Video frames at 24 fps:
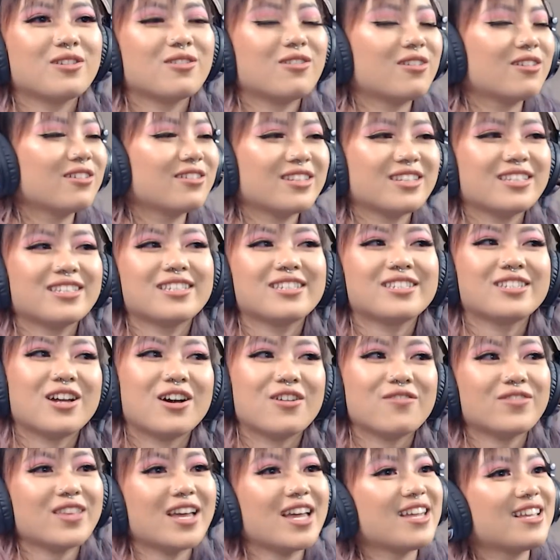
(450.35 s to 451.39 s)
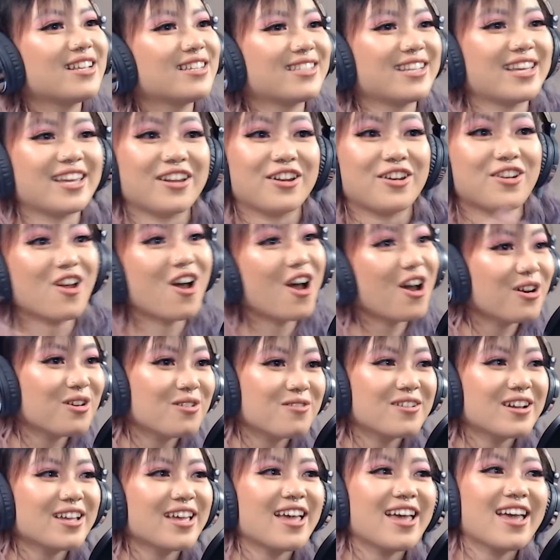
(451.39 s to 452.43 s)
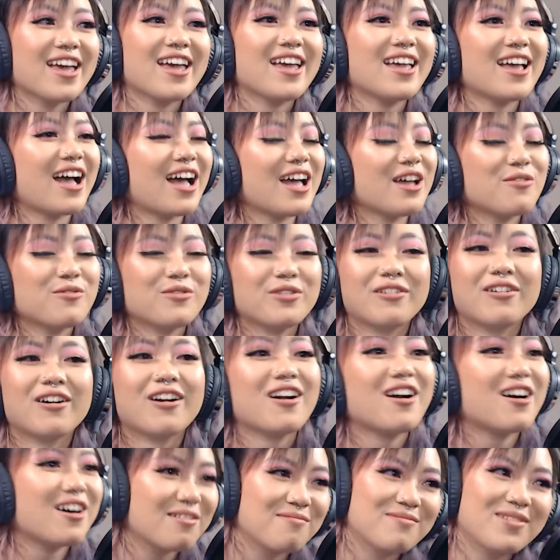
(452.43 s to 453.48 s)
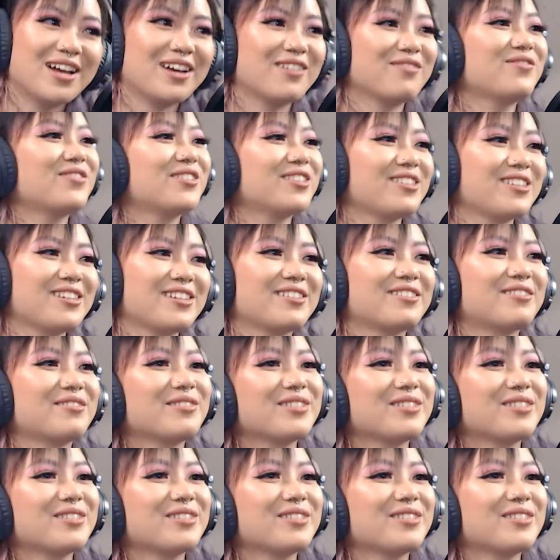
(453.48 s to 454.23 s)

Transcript: all this stuff that is like not okay, I will come after you.